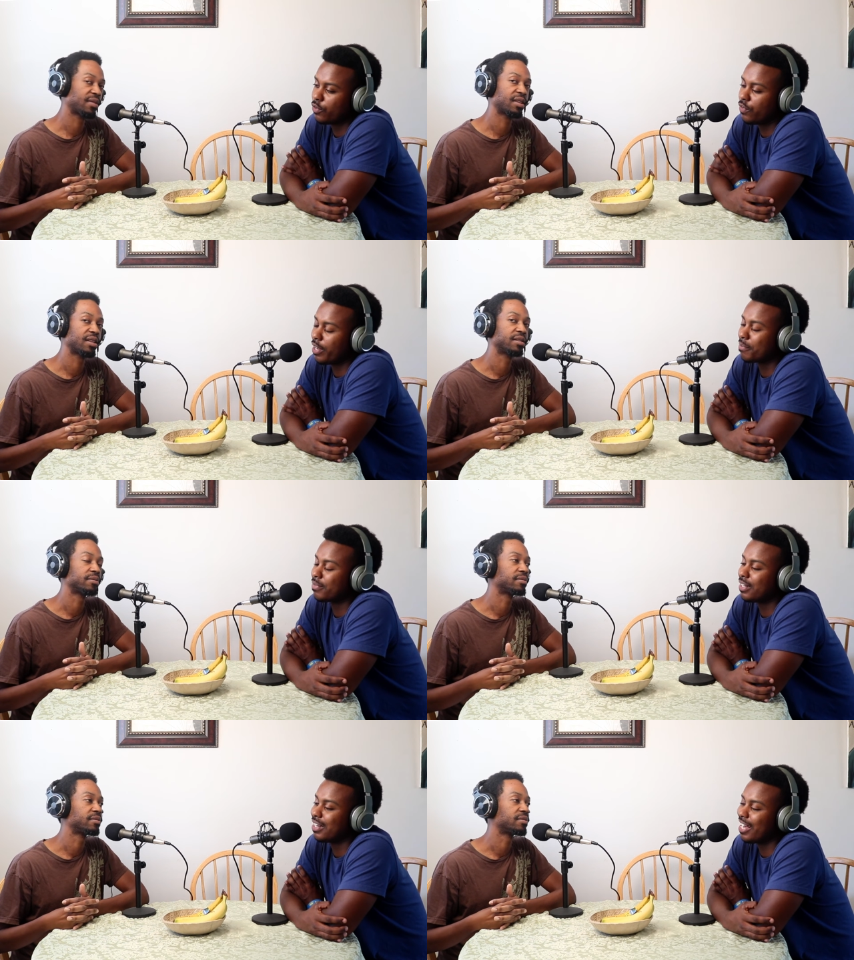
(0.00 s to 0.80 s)
Speaker 1: feel like
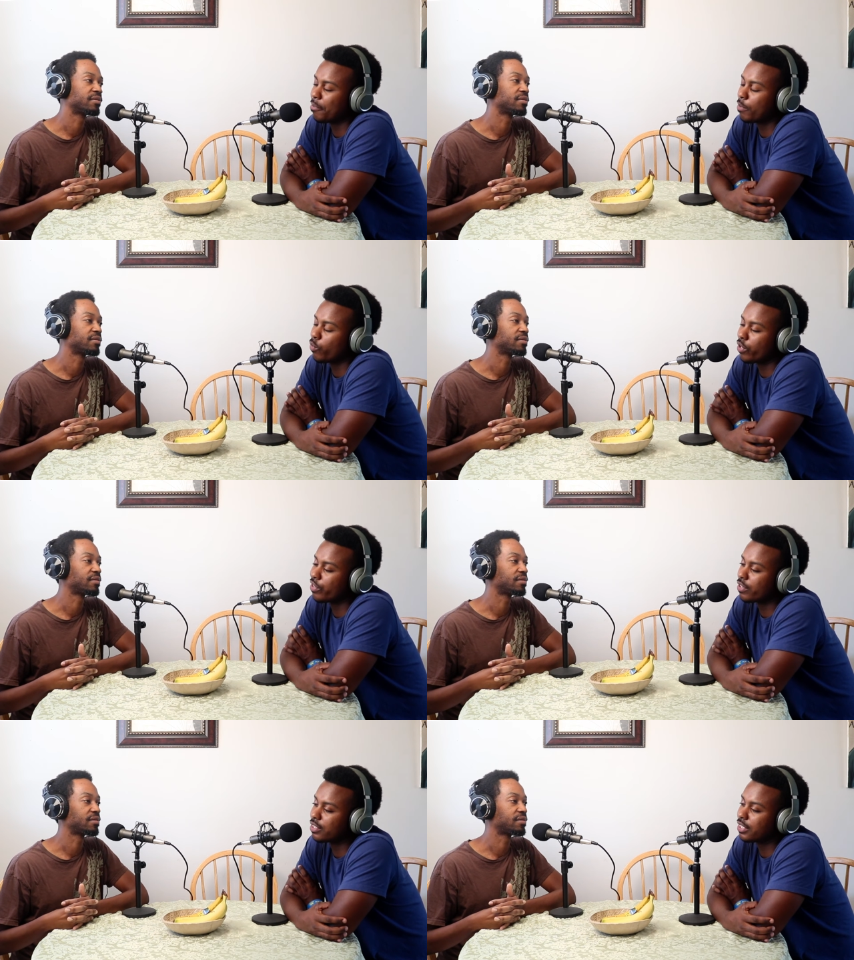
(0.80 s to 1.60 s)
a lot of people were
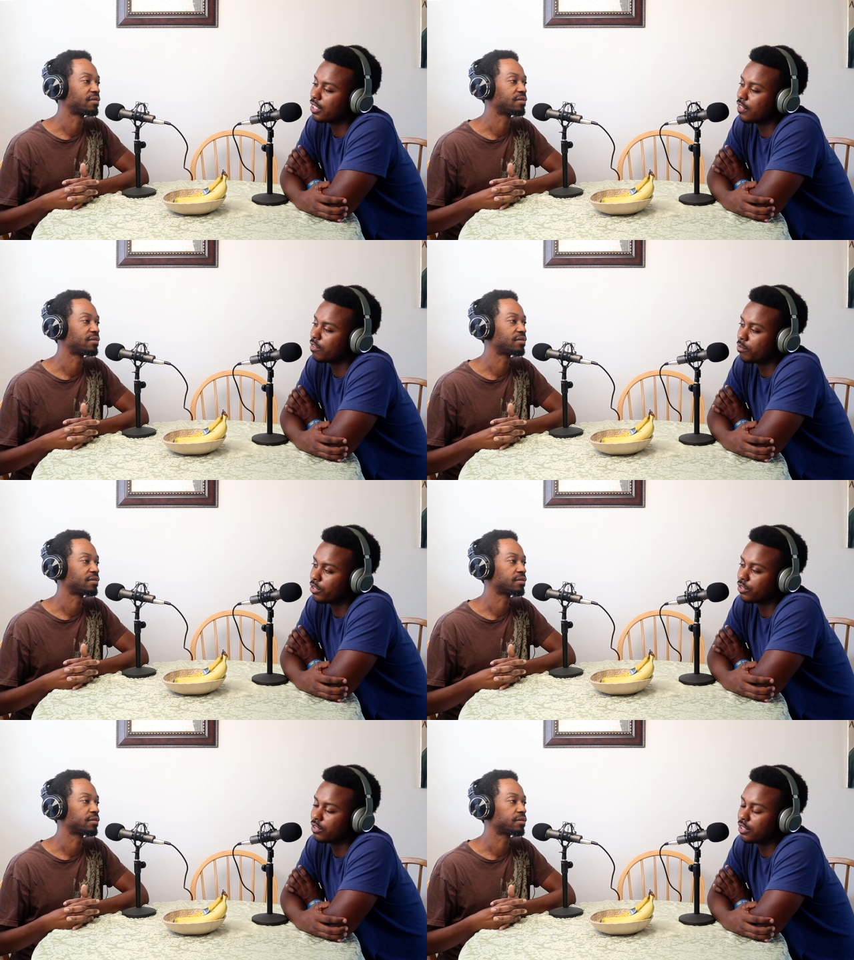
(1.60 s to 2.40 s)
there because they love the
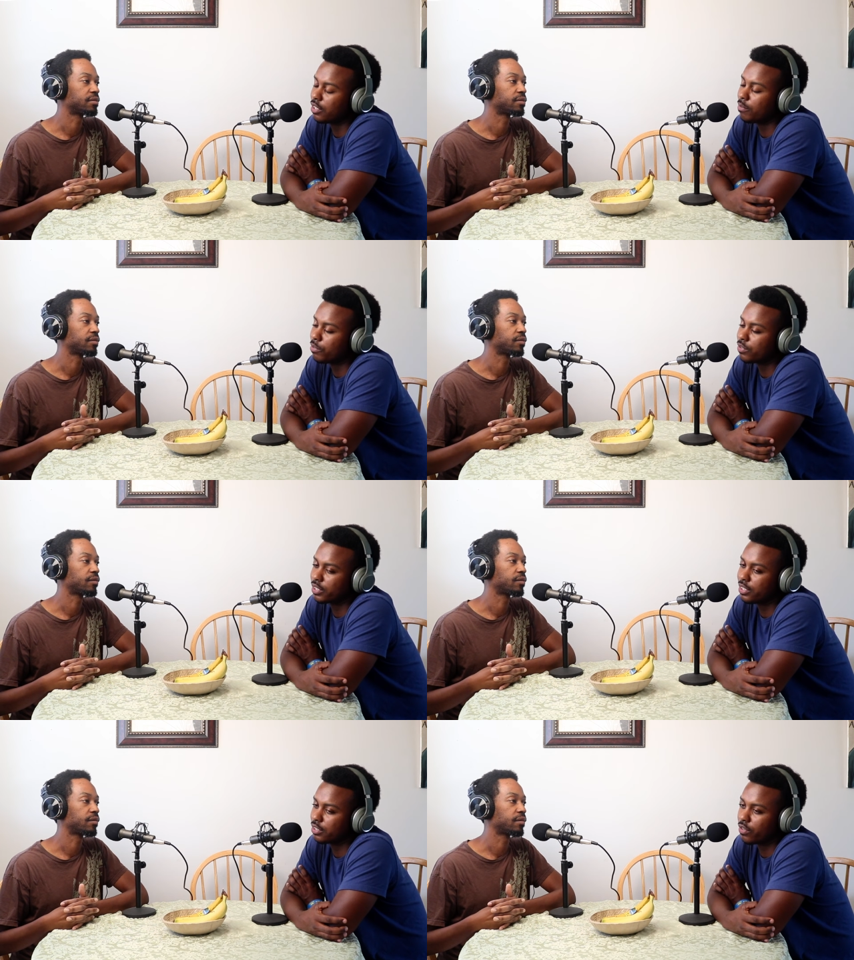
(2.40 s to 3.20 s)
men, the
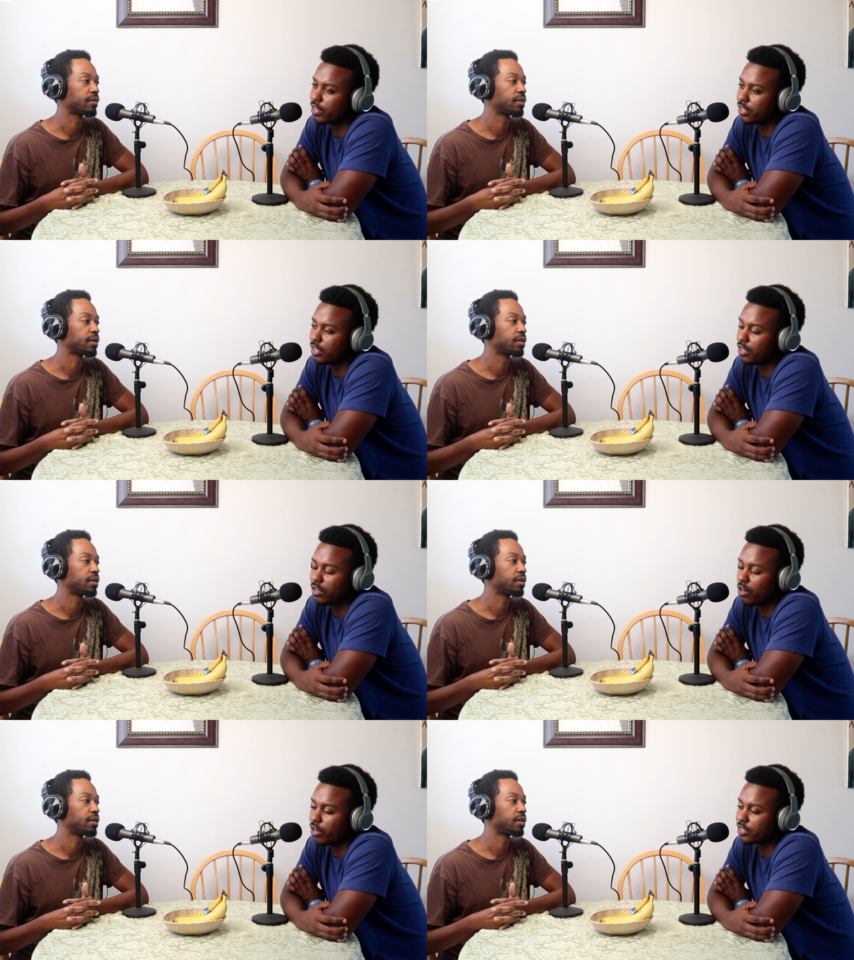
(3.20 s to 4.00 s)
music. He's a great
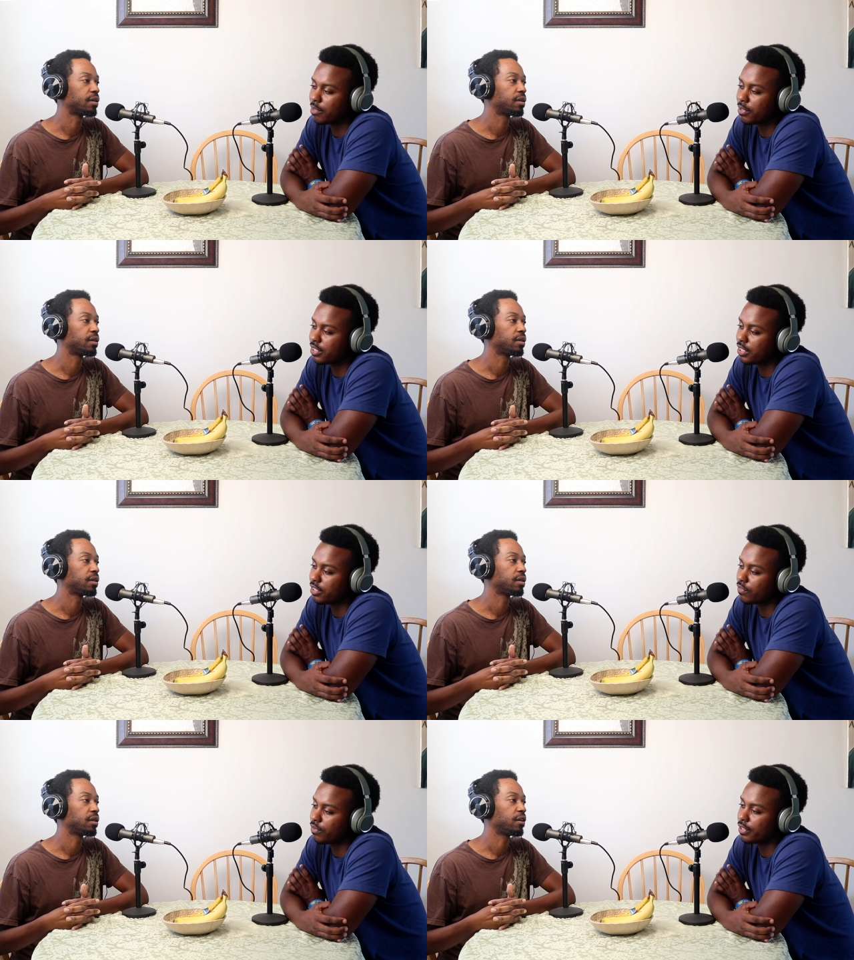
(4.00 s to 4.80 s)
artist. I'm not taking
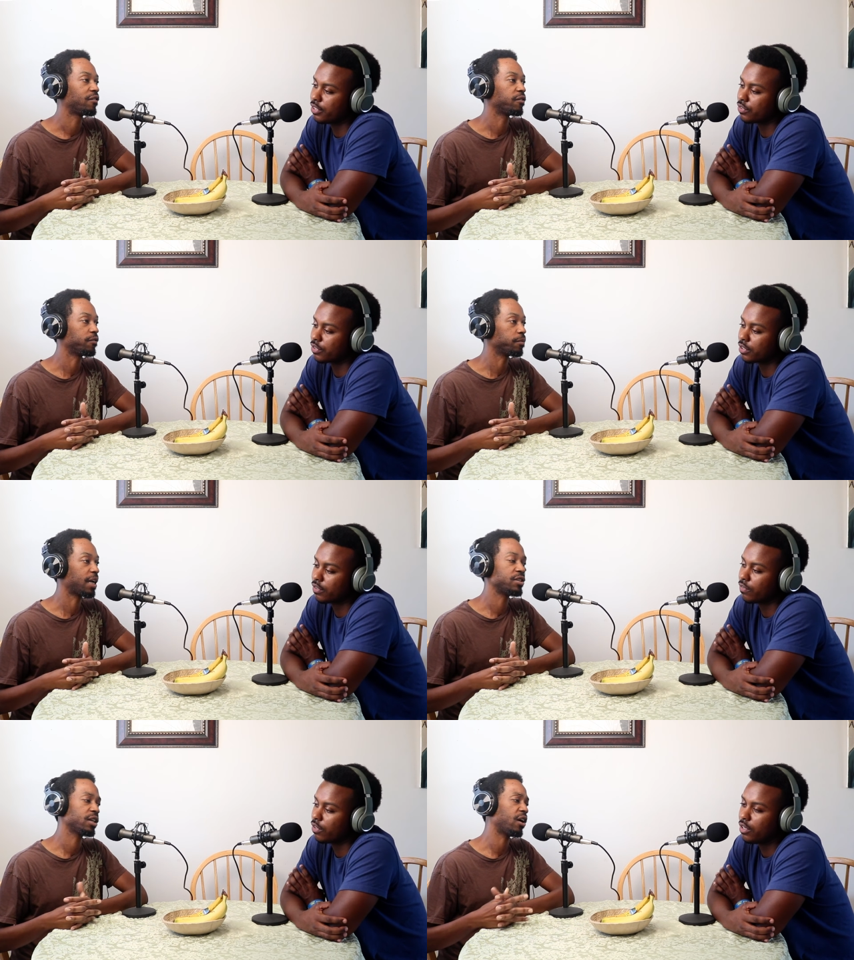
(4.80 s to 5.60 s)
nothing for Kendrick. From
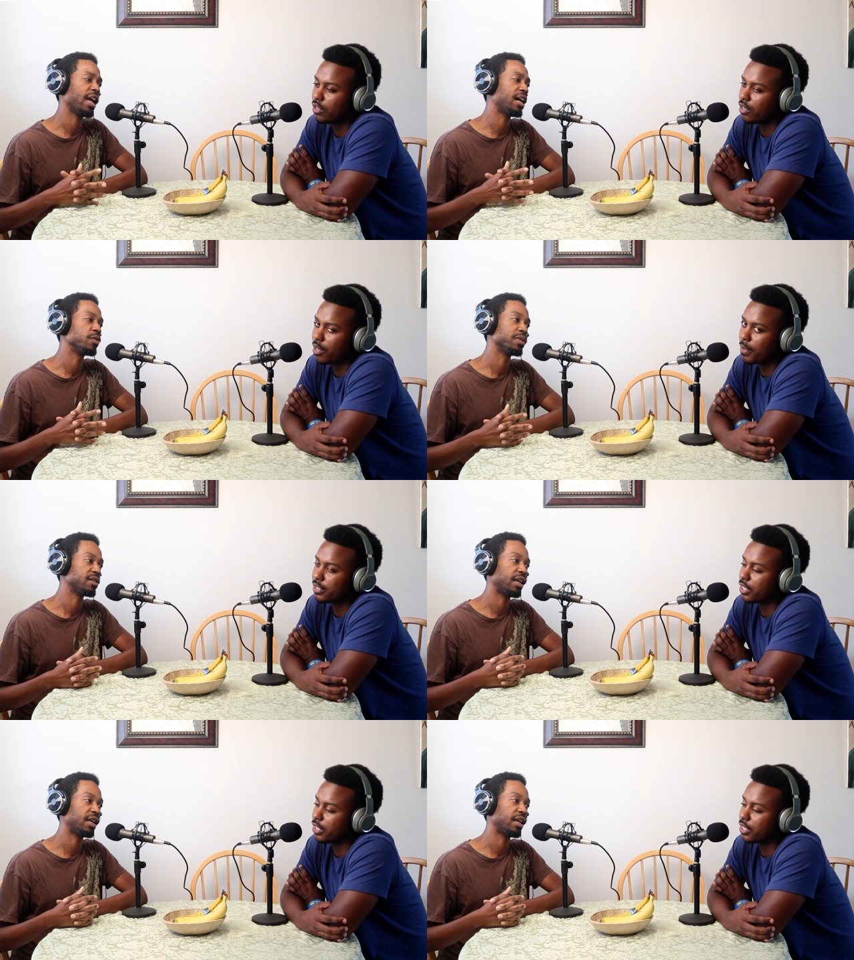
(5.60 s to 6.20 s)
Kendrick? Oh yeah, hundred percent.